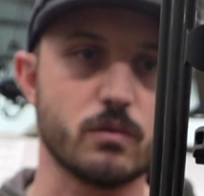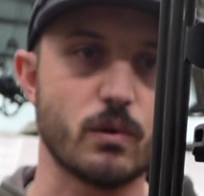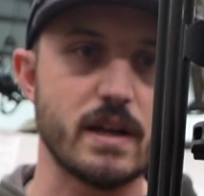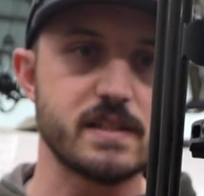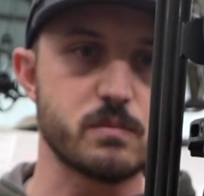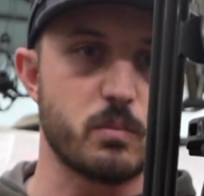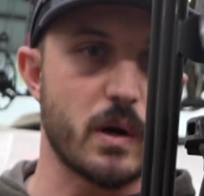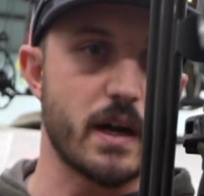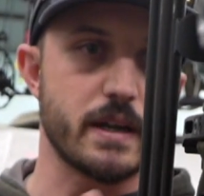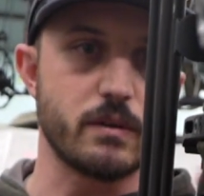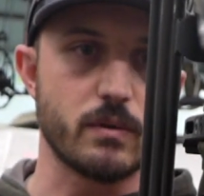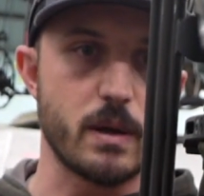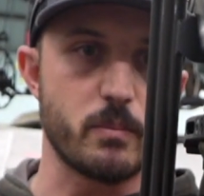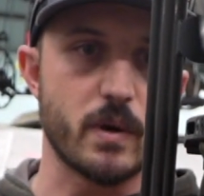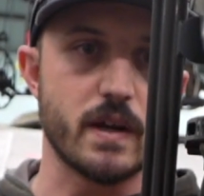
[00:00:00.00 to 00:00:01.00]
rest body
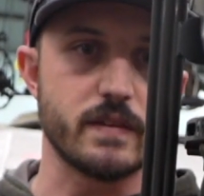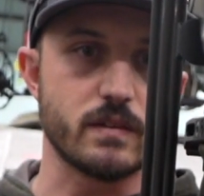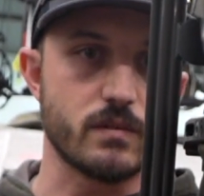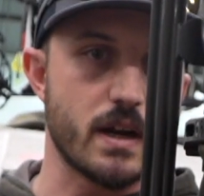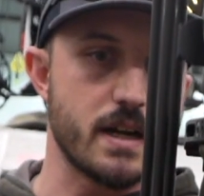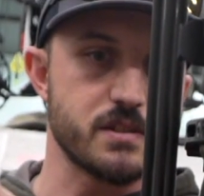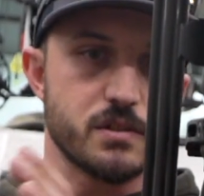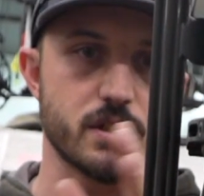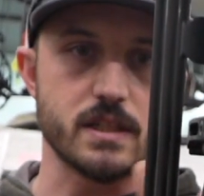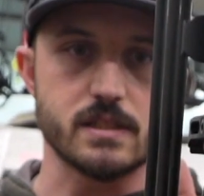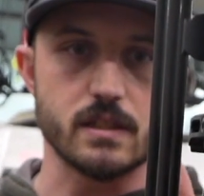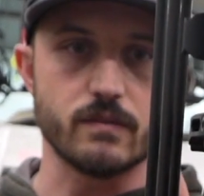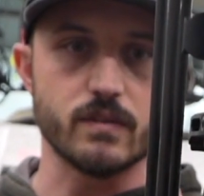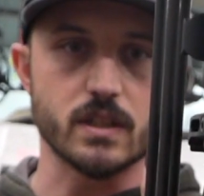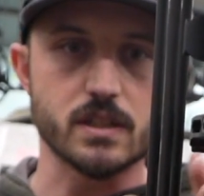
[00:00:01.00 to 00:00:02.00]
right behind the riser, gets
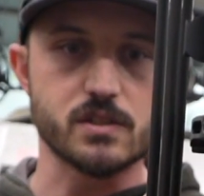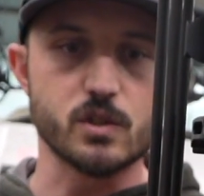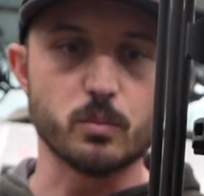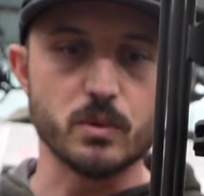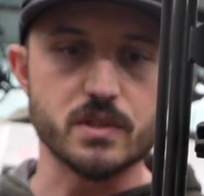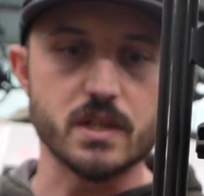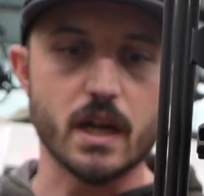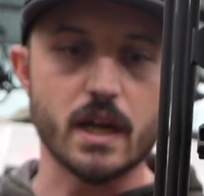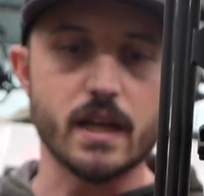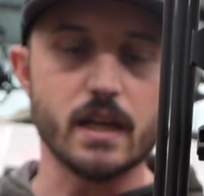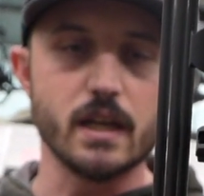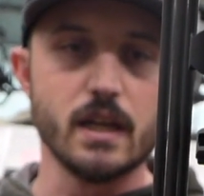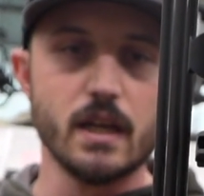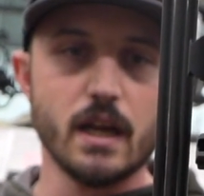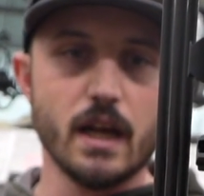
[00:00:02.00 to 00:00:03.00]
everything super tight.
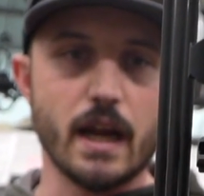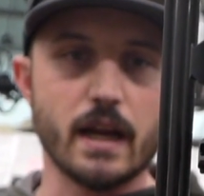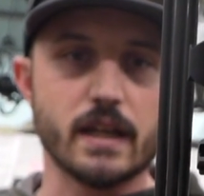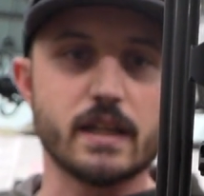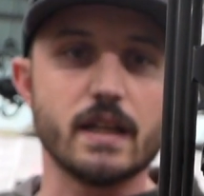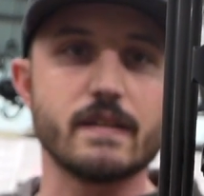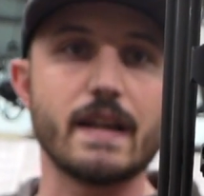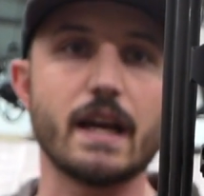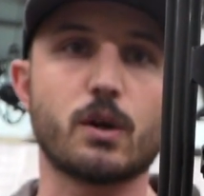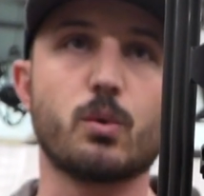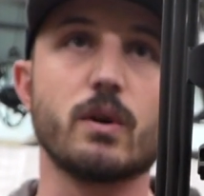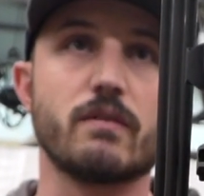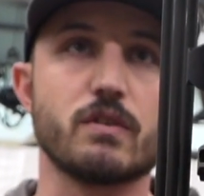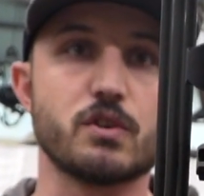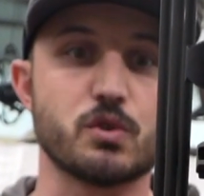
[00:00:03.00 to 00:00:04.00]
And again, that
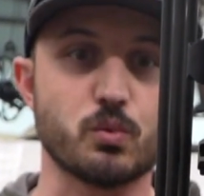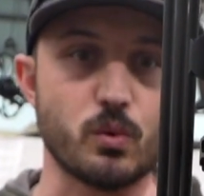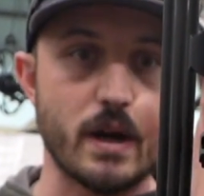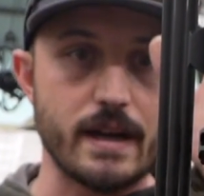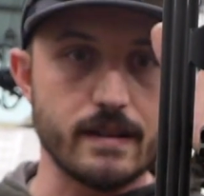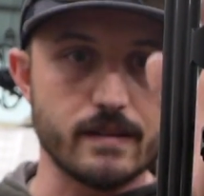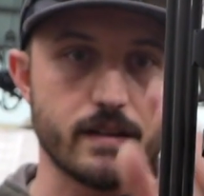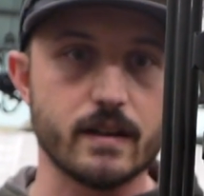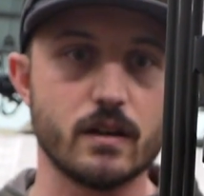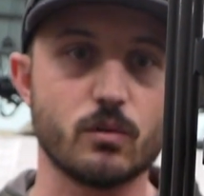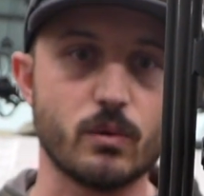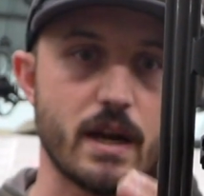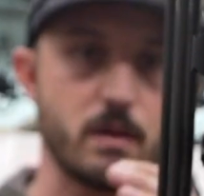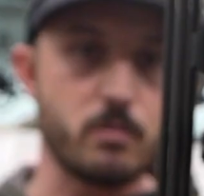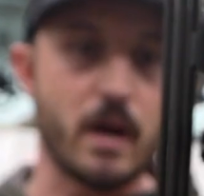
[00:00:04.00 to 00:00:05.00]
quiver's right there,
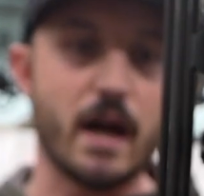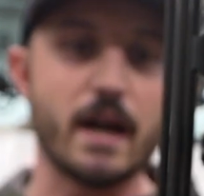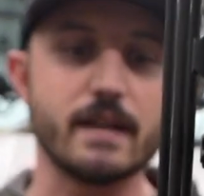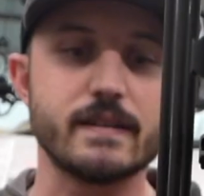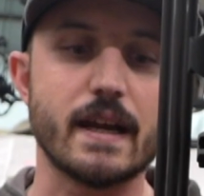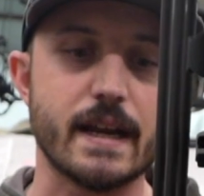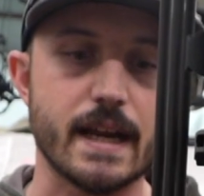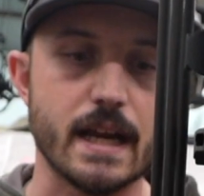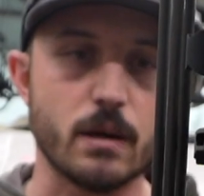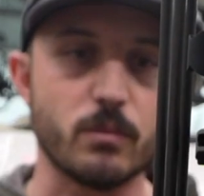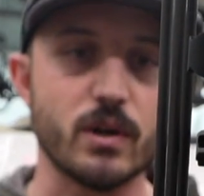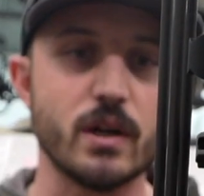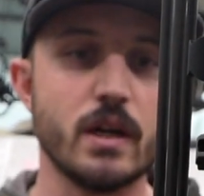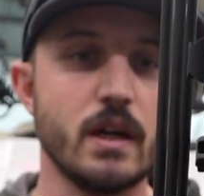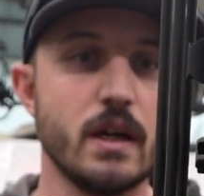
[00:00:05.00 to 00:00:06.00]
right behind that
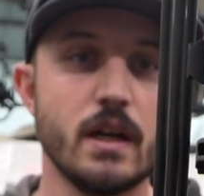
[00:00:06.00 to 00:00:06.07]
hammer.